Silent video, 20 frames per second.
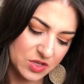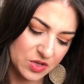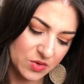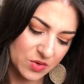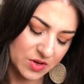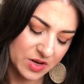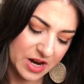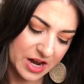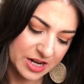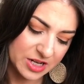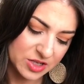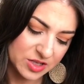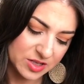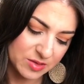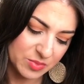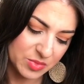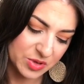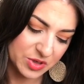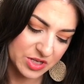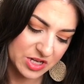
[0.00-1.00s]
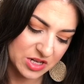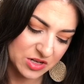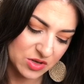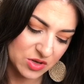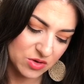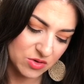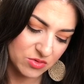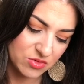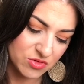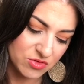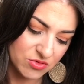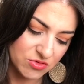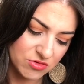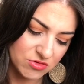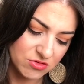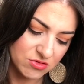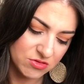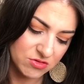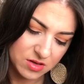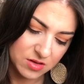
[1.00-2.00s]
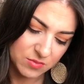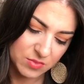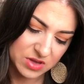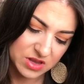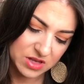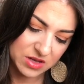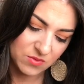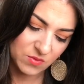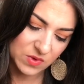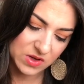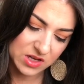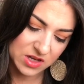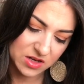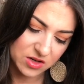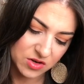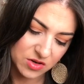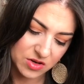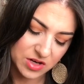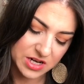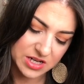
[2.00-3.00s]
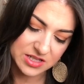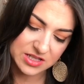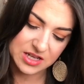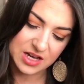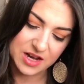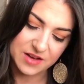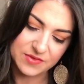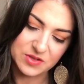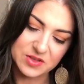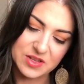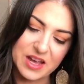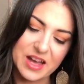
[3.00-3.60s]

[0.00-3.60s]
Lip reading: two are actually pretty neutral, but then we get crazy after